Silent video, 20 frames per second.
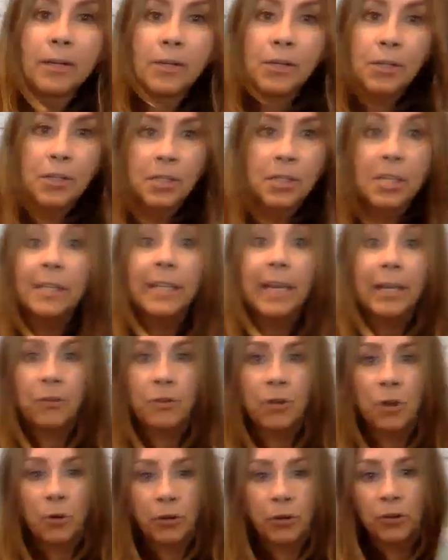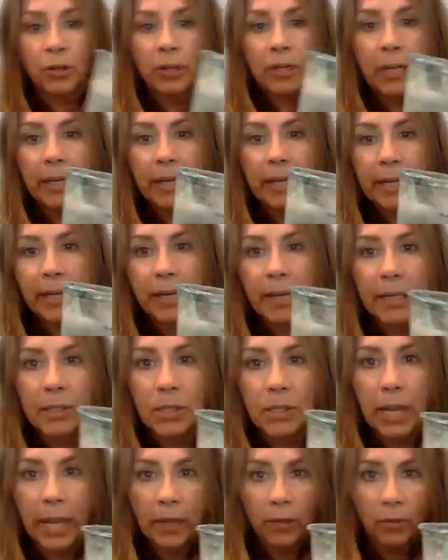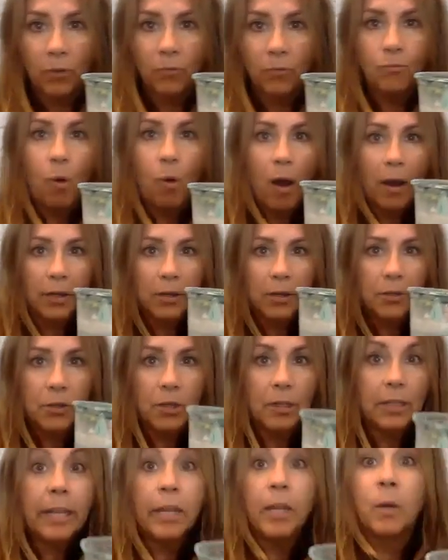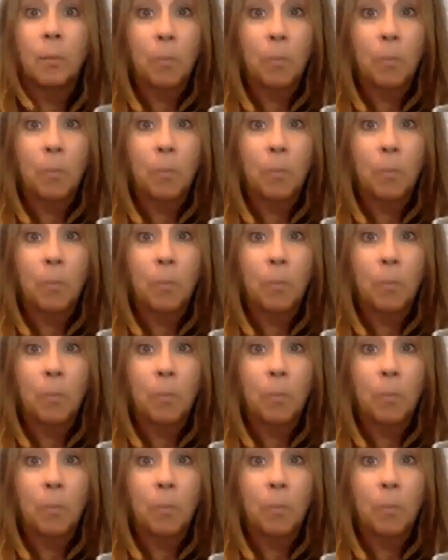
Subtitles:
just to let you know, you're going to need a container of water to clean your